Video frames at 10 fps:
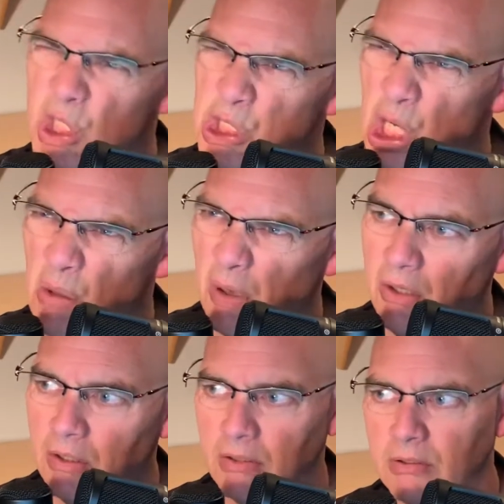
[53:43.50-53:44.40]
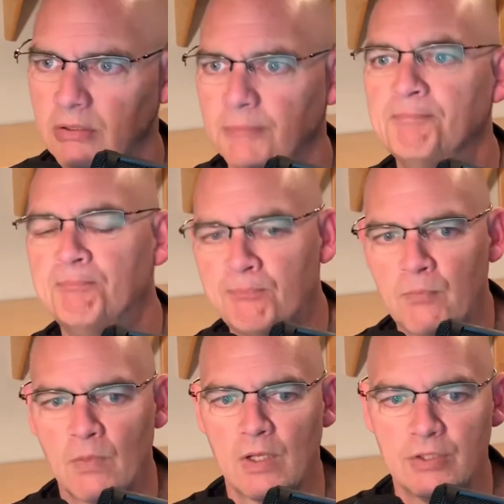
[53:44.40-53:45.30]
a sub?
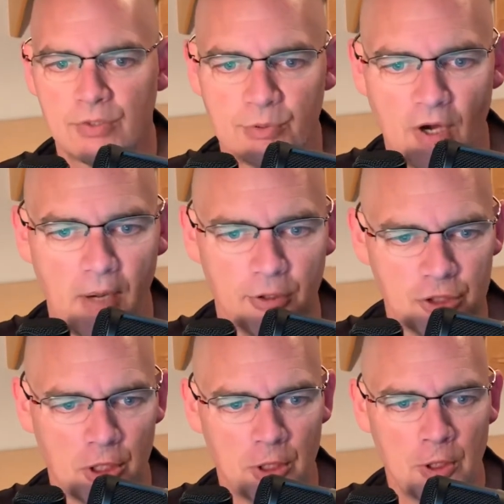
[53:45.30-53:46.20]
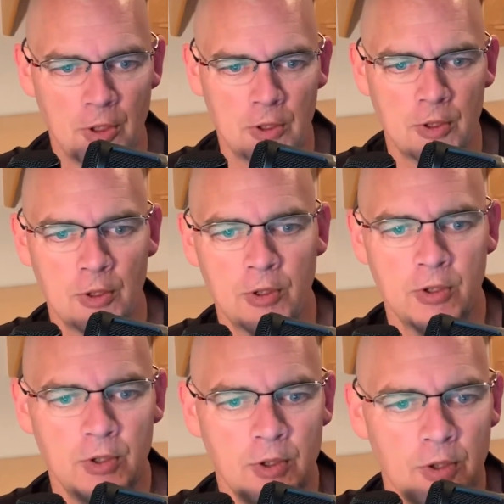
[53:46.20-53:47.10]
Subscribers.
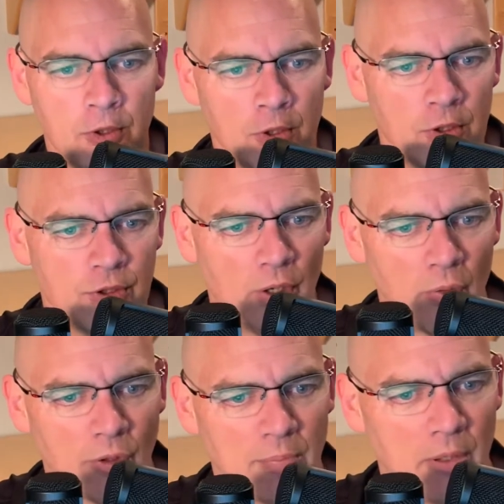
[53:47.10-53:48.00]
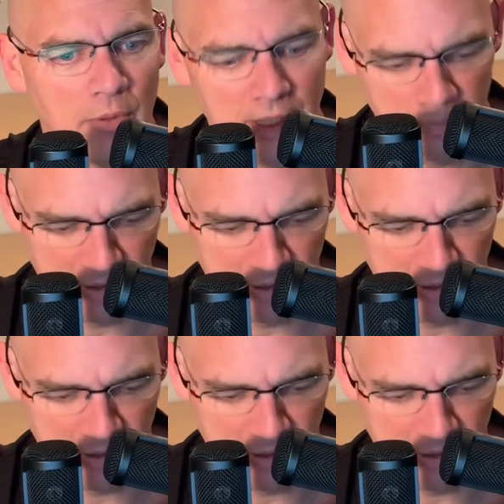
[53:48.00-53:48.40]
So I worked my way up